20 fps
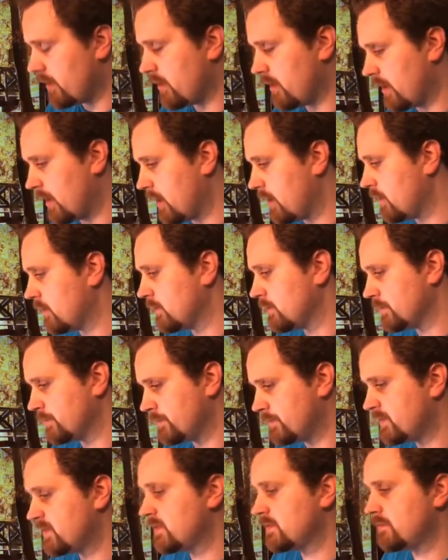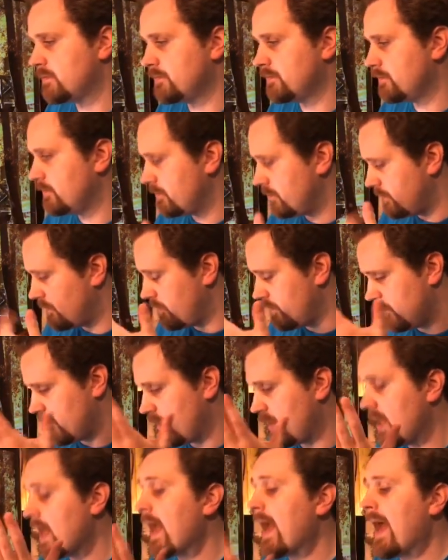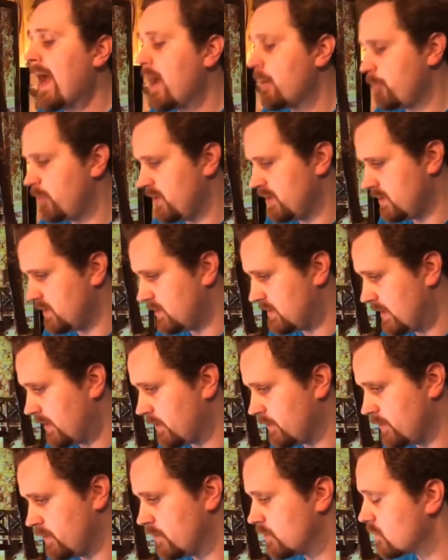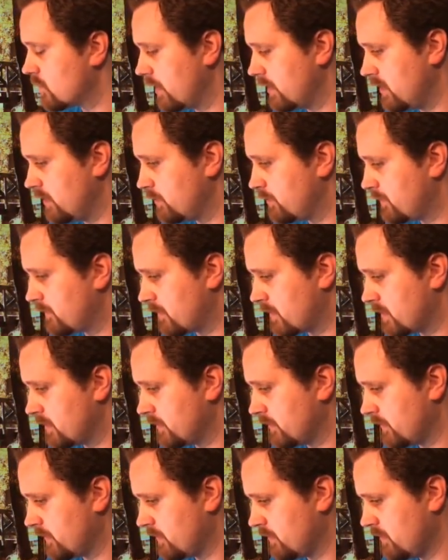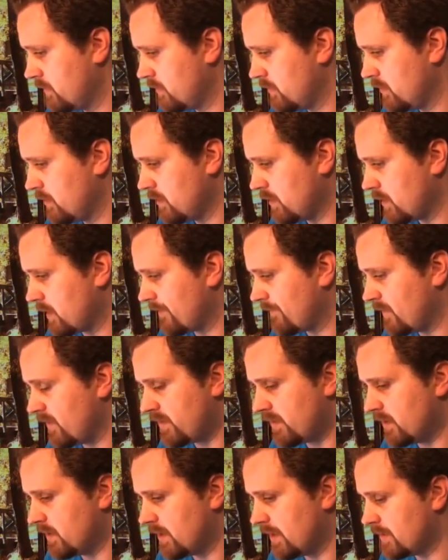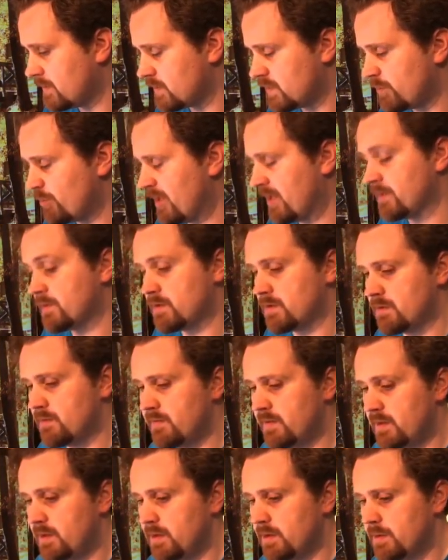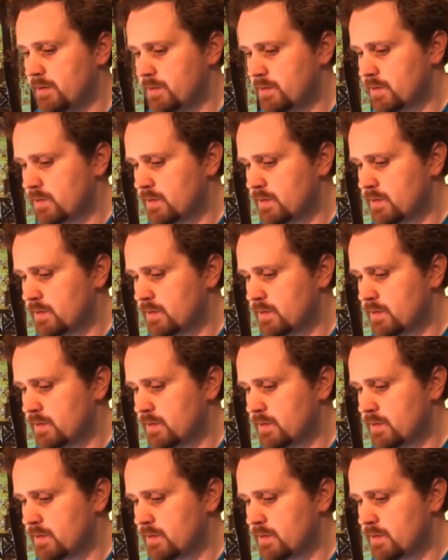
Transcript: I'll be happy to tell you right up front. I have nothing against sponsored videos.